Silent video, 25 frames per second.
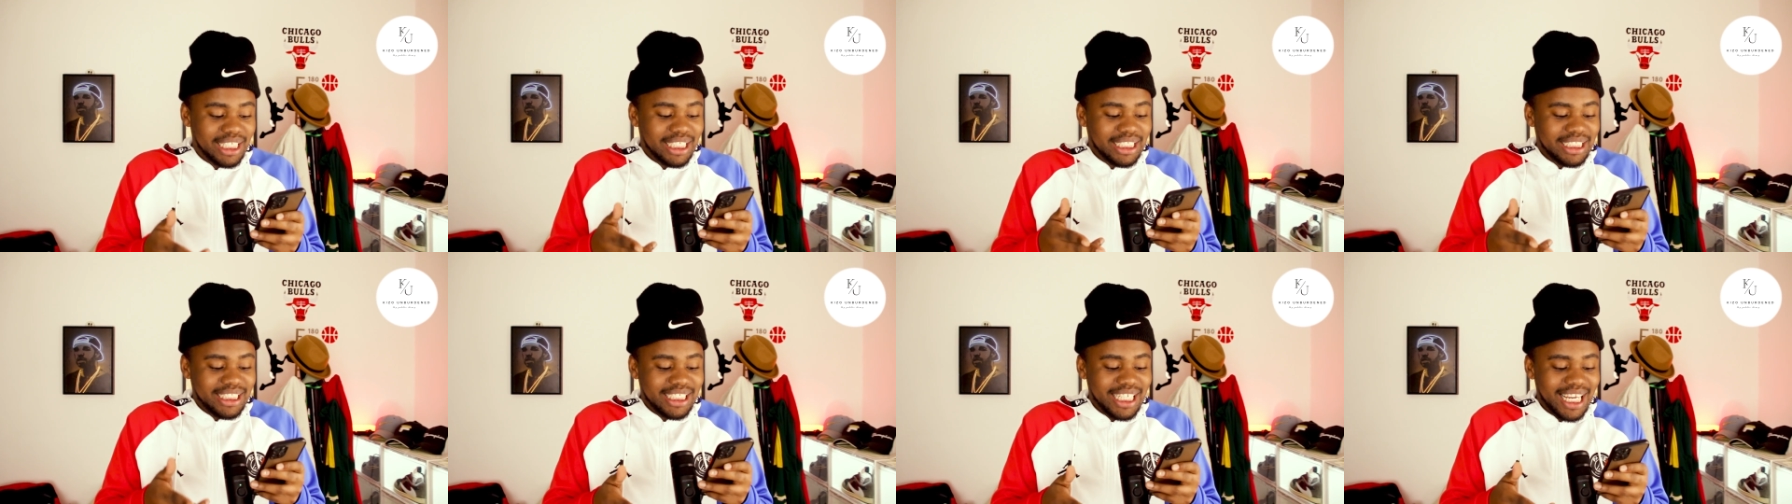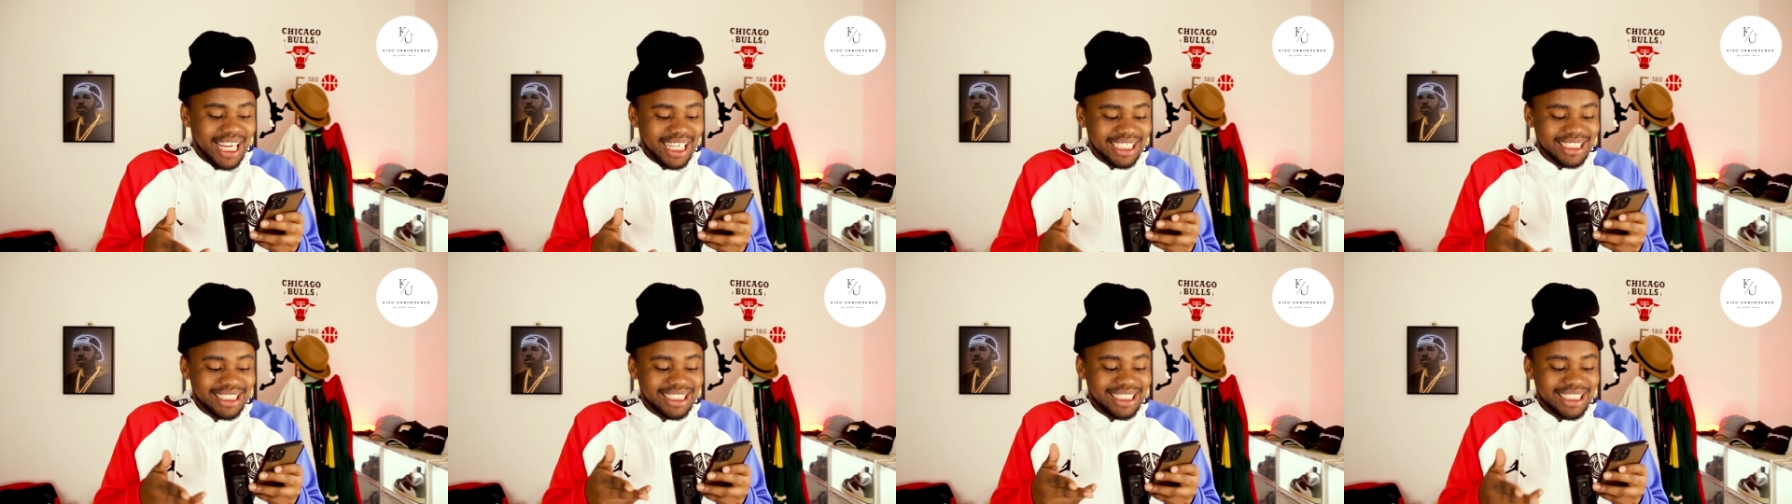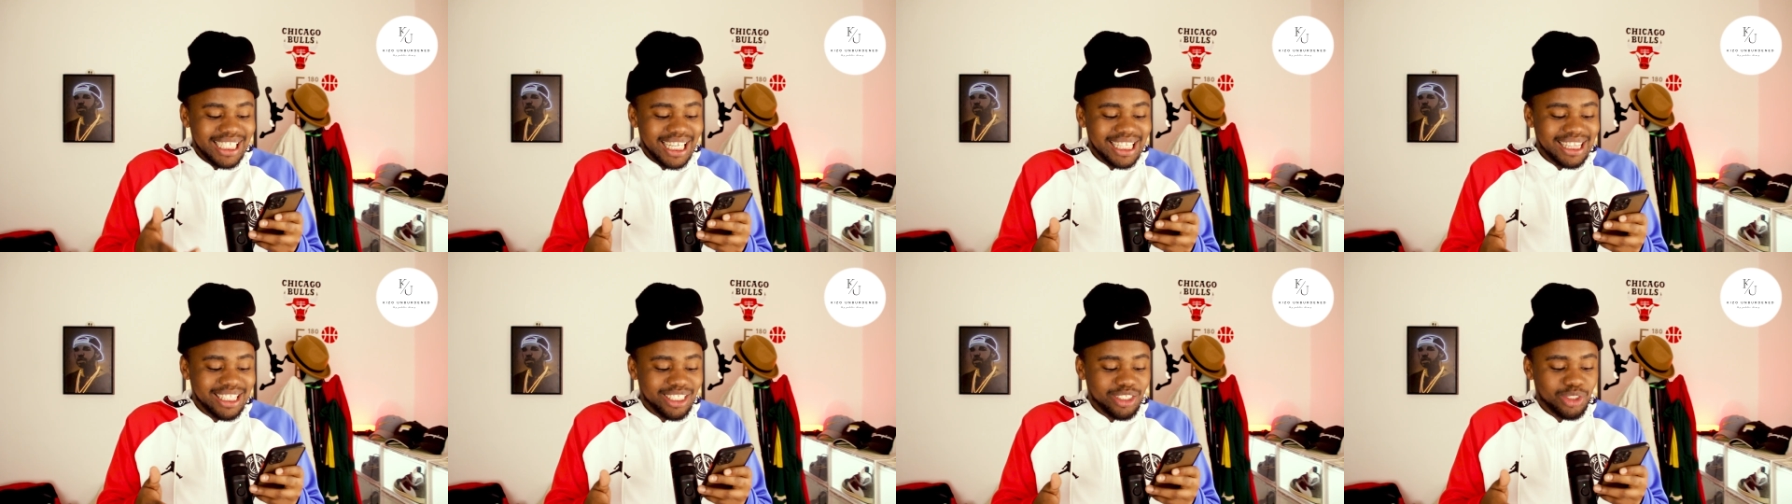she has
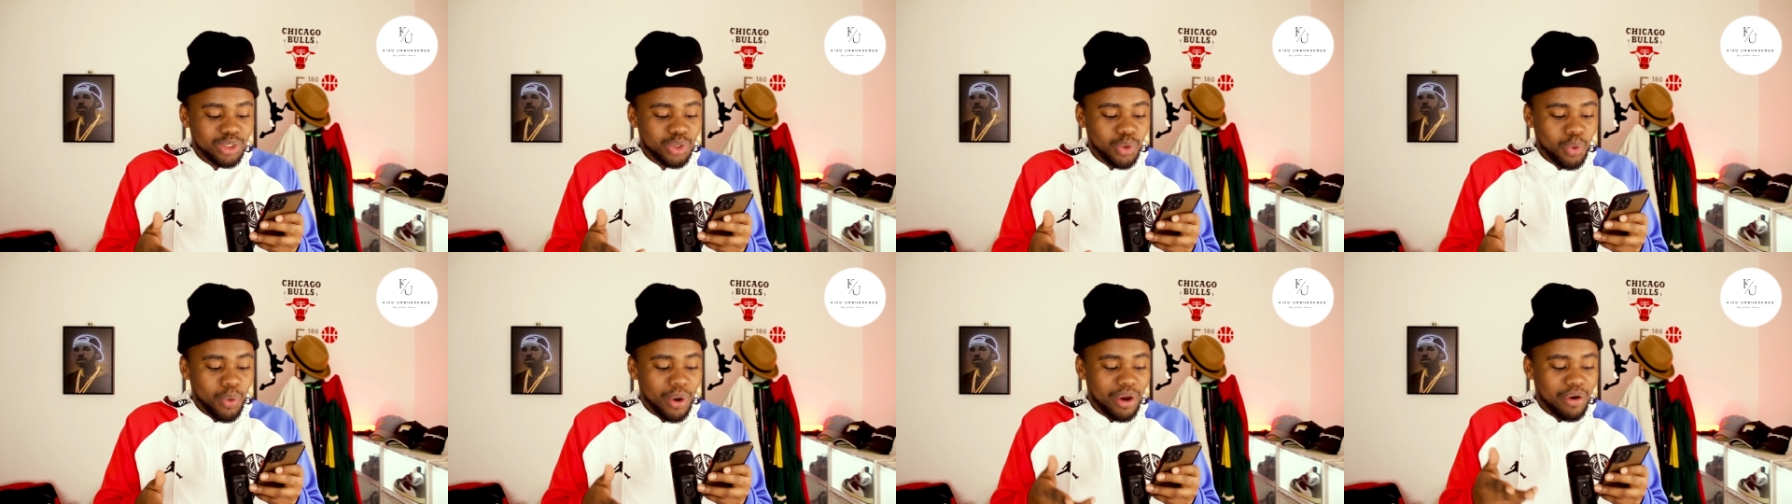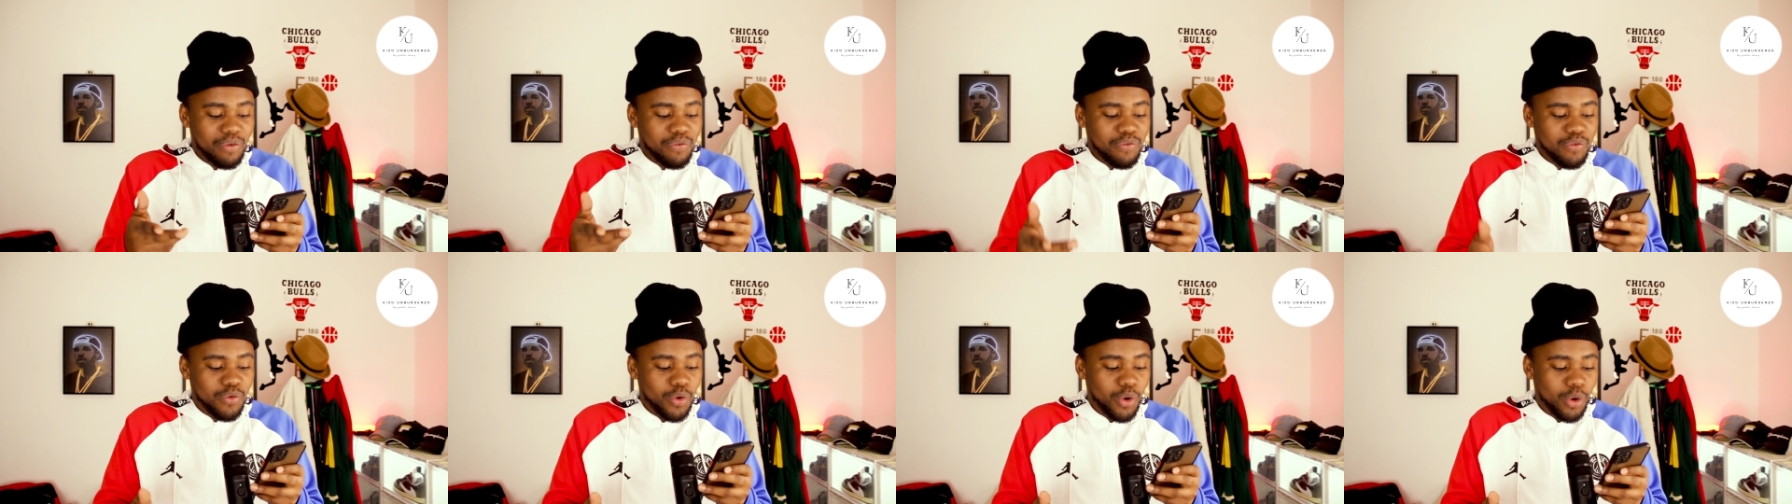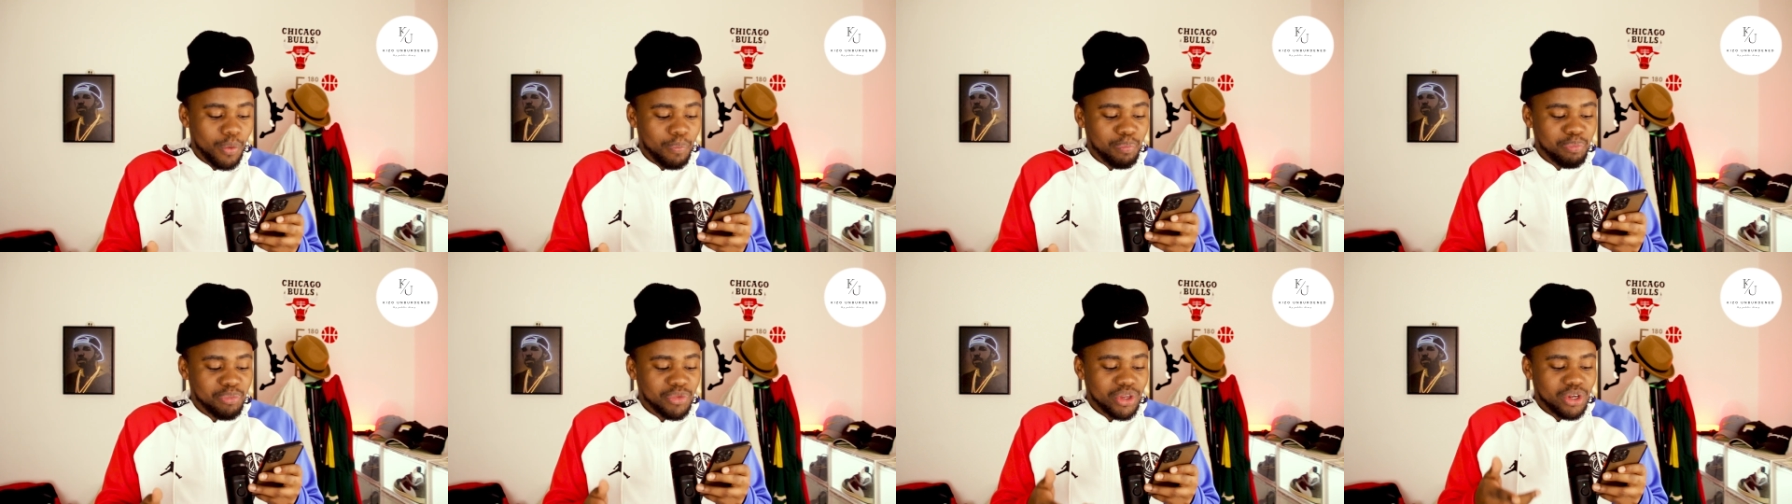nothing to work
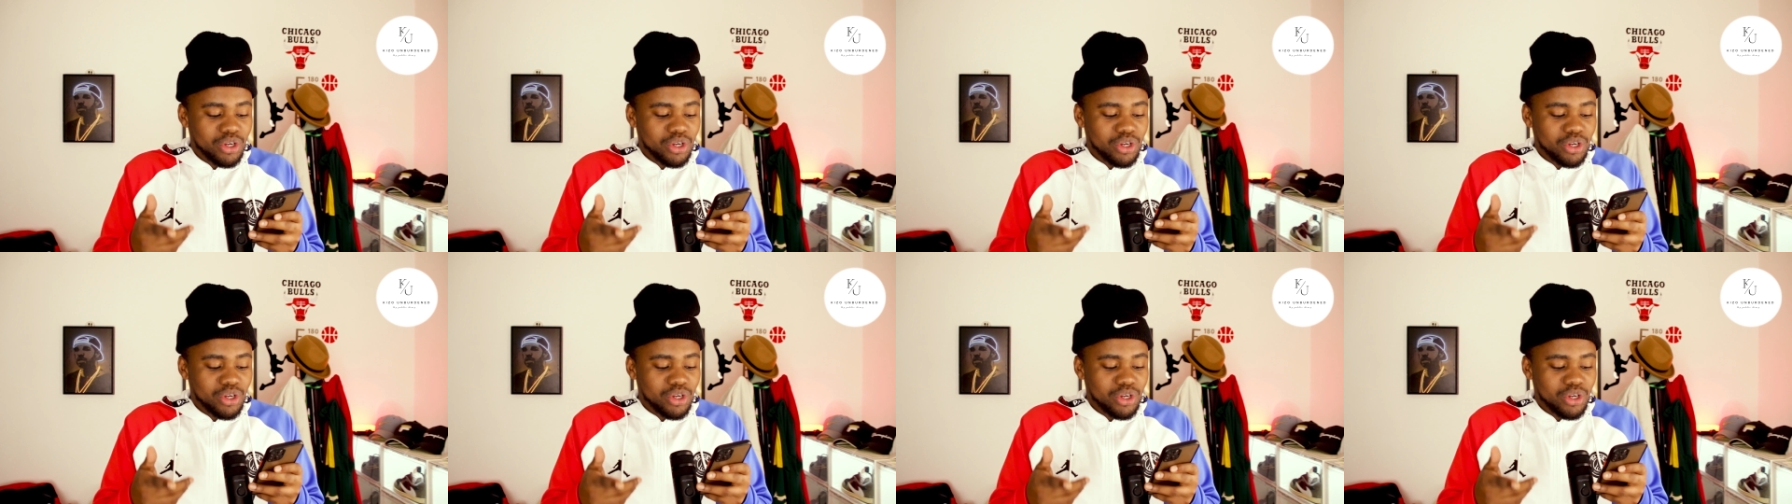for